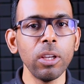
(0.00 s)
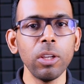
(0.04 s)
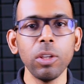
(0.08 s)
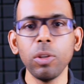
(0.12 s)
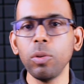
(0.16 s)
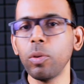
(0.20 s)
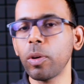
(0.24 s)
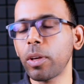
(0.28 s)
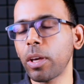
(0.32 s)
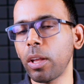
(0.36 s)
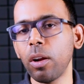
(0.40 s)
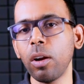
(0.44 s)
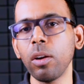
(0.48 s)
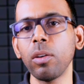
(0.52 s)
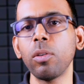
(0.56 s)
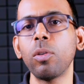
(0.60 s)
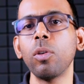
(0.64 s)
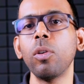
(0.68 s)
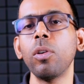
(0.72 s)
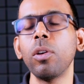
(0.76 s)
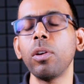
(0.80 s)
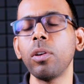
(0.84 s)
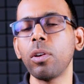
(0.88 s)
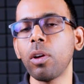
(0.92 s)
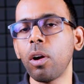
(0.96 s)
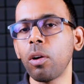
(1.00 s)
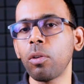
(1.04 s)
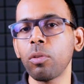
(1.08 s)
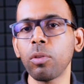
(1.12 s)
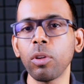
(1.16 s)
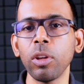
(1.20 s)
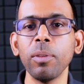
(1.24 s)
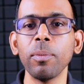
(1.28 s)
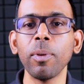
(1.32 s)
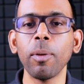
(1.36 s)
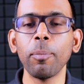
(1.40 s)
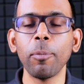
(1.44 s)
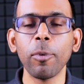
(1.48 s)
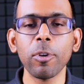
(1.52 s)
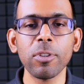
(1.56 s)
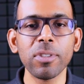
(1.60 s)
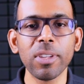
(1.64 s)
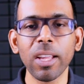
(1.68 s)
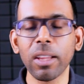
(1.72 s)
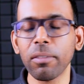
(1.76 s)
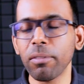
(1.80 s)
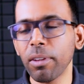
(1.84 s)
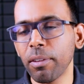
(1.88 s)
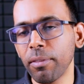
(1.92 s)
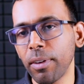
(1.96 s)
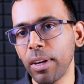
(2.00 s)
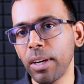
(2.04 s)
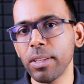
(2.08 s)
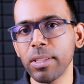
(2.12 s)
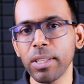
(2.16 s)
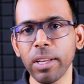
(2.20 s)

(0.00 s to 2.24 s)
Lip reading: you cannot go and talk to him about survival and